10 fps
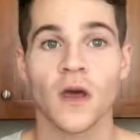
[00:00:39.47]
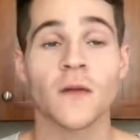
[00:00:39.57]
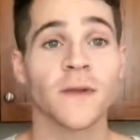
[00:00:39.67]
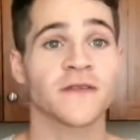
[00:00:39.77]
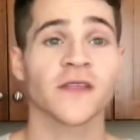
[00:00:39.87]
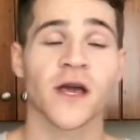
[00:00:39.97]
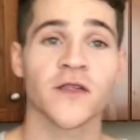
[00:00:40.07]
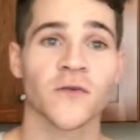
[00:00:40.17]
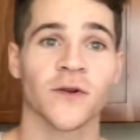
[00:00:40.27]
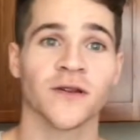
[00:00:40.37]
And basically I
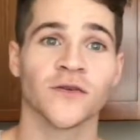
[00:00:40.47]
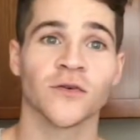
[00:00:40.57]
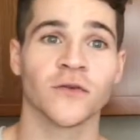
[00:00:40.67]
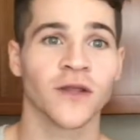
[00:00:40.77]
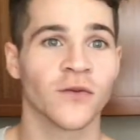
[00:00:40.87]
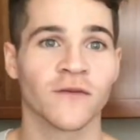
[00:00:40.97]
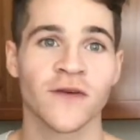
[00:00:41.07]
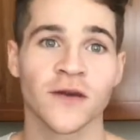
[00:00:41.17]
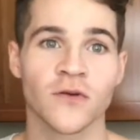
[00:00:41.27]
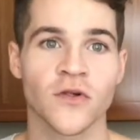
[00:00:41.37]
just want to do a really quick
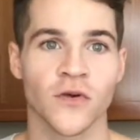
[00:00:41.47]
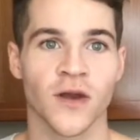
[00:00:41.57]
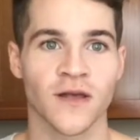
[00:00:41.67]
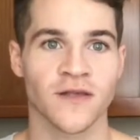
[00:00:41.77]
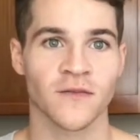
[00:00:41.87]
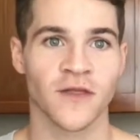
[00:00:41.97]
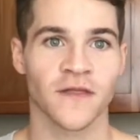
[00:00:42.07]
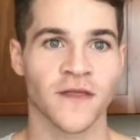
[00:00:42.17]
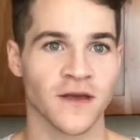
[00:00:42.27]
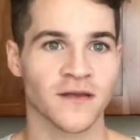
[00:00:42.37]
video and show you guys some of the
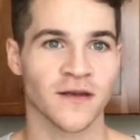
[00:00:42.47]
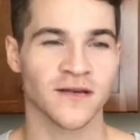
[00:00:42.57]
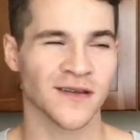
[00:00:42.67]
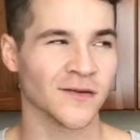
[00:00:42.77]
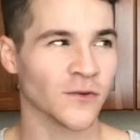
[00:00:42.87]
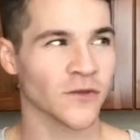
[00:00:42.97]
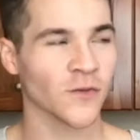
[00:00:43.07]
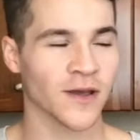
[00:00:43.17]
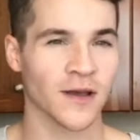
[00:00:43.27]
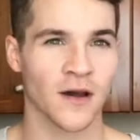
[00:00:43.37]
things I did with the
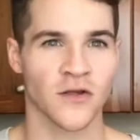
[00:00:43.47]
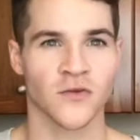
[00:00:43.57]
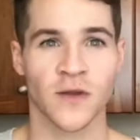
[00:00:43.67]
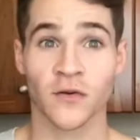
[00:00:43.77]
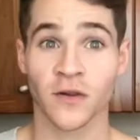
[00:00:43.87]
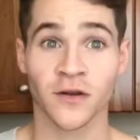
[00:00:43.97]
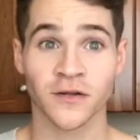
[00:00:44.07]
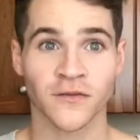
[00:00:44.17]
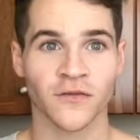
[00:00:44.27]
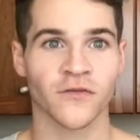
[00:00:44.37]
Wiccan costume that were a little
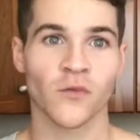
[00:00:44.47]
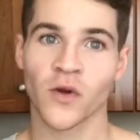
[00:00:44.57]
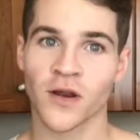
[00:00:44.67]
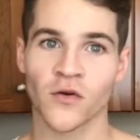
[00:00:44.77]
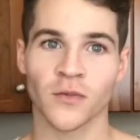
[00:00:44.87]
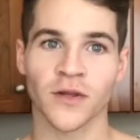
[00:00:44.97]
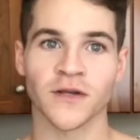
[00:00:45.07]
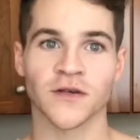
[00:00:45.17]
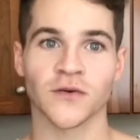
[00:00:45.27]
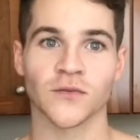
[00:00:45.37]
different from what I normally
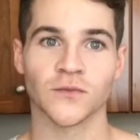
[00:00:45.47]
do.